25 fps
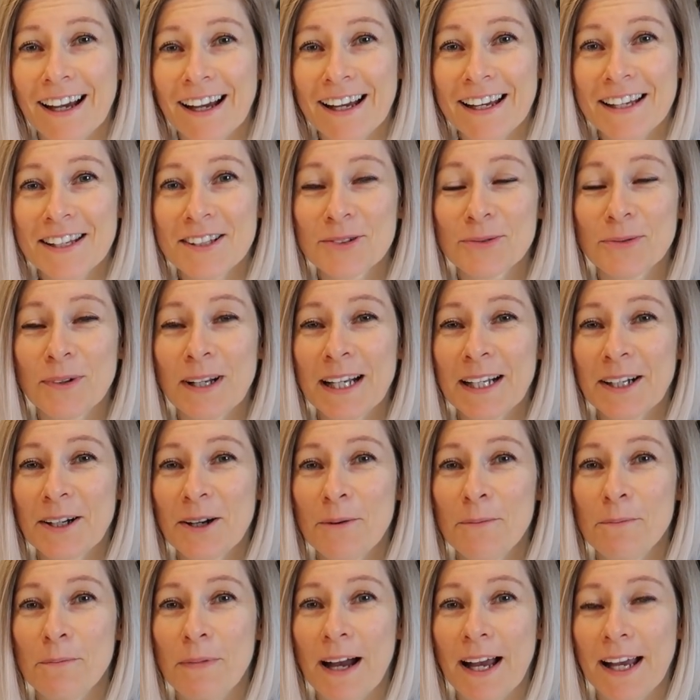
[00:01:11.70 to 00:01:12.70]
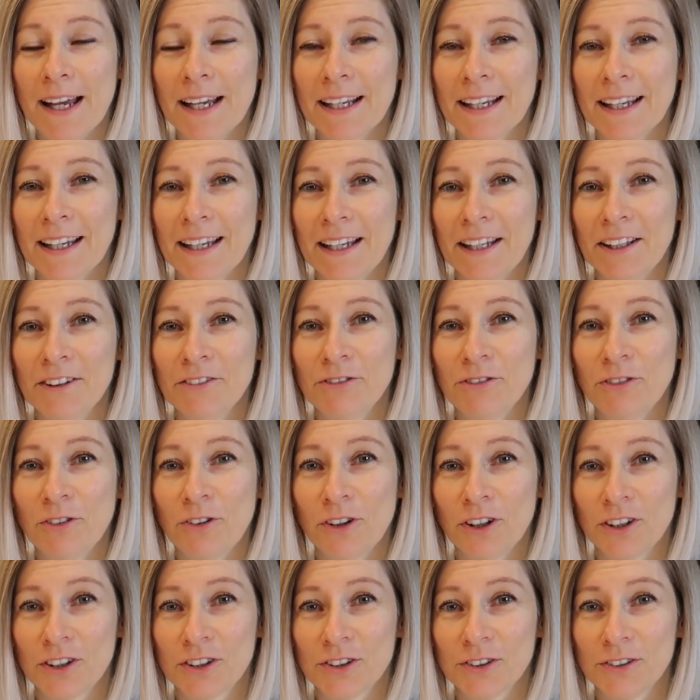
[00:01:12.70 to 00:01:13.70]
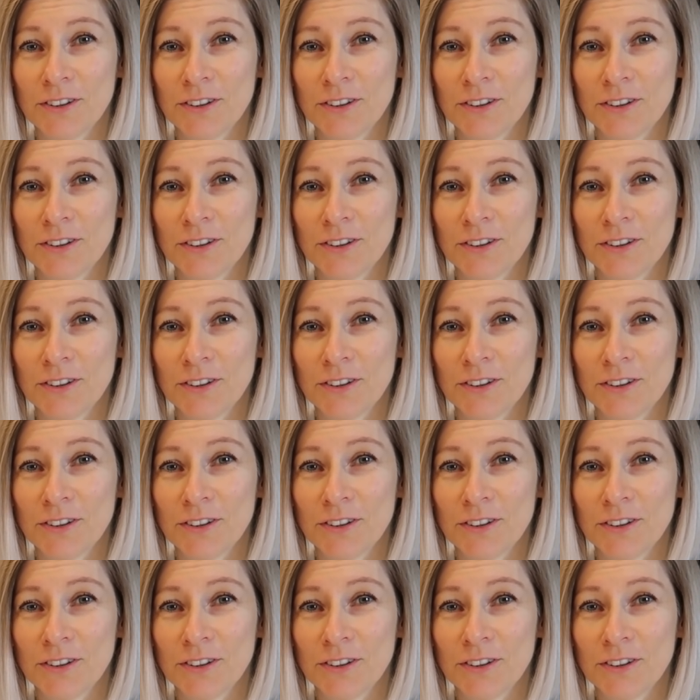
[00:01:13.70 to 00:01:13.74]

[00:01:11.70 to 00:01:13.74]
guys, welcome back and for